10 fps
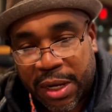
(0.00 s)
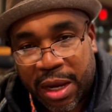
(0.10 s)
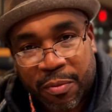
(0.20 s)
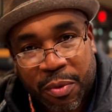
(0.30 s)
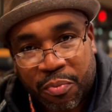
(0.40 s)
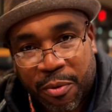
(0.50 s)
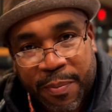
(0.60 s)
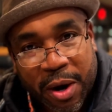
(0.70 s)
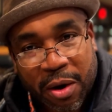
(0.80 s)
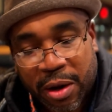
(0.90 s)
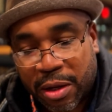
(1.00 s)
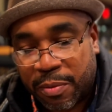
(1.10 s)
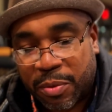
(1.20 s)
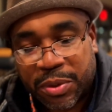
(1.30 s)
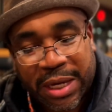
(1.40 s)
He had been preparing them.
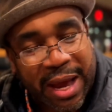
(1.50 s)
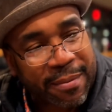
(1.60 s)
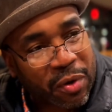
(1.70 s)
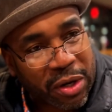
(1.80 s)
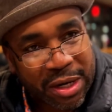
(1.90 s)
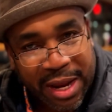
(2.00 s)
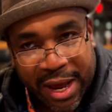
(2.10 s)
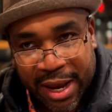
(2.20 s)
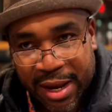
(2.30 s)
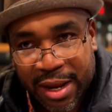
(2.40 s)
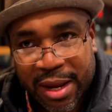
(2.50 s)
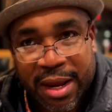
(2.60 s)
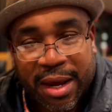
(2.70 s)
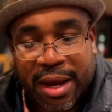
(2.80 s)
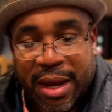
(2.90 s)
He was like, I'm gonna die,
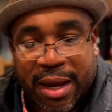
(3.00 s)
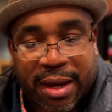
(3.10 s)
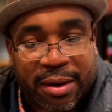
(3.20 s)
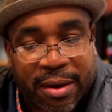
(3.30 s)
and